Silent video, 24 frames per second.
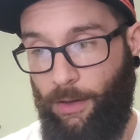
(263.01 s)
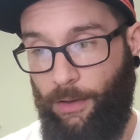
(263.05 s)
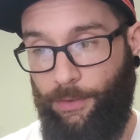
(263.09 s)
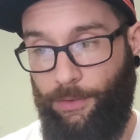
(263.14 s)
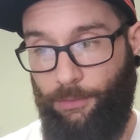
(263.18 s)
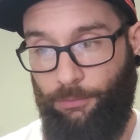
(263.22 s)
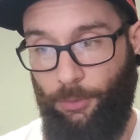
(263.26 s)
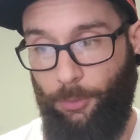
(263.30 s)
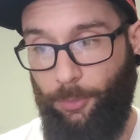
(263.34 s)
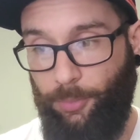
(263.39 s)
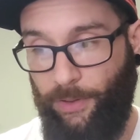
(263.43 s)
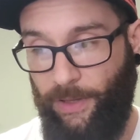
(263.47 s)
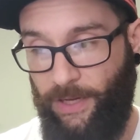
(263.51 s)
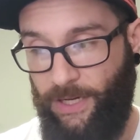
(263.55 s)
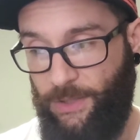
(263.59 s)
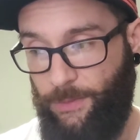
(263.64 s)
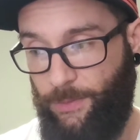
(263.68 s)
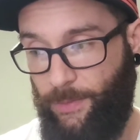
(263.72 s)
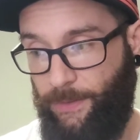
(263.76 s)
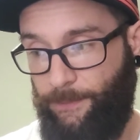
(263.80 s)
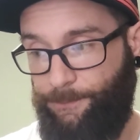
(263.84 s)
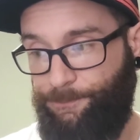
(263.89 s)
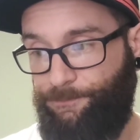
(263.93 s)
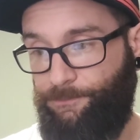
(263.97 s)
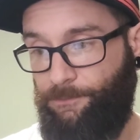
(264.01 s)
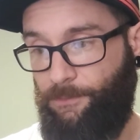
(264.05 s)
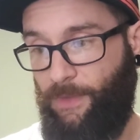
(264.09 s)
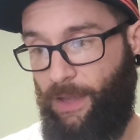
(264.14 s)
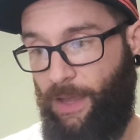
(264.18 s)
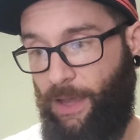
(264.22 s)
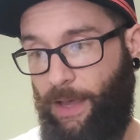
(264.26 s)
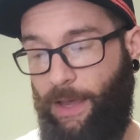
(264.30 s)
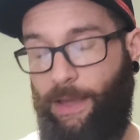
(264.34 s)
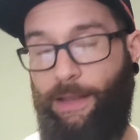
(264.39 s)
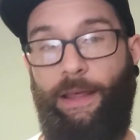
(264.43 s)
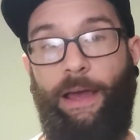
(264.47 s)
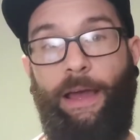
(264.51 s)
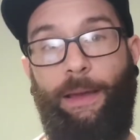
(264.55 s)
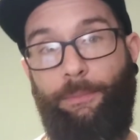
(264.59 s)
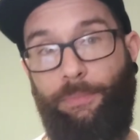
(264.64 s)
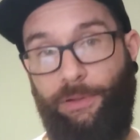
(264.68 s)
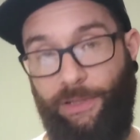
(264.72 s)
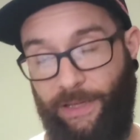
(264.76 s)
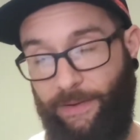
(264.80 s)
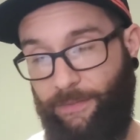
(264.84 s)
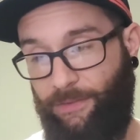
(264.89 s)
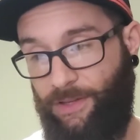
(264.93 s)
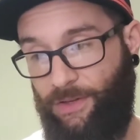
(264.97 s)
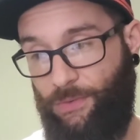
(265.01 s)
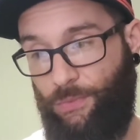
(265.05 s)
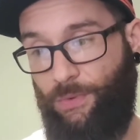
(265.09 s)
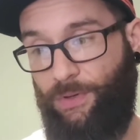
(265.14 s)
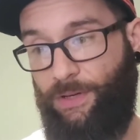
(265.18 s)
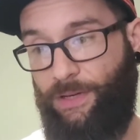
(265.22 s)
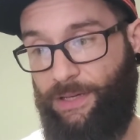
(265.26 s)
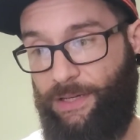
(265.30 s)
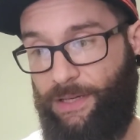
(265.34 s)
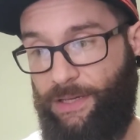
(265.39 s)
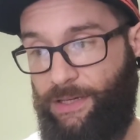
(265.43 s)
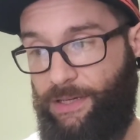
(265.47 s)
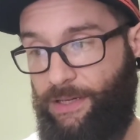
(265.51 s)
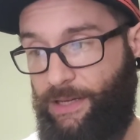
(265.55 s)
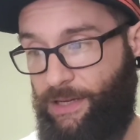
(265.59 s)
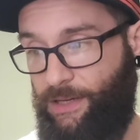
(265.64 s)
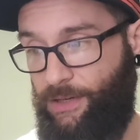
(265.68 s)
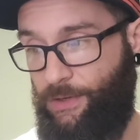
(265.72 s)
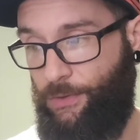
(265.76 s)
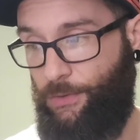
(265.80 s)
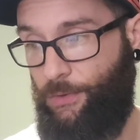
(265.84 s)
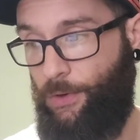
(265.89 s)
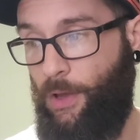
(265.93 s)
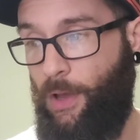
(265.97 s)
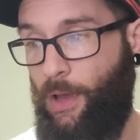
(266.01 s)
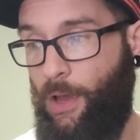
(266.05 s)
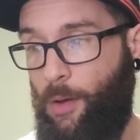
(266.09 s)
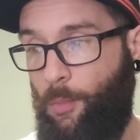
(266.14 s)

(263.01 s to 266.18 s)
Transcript: the replacement, and I believe these were discontinued.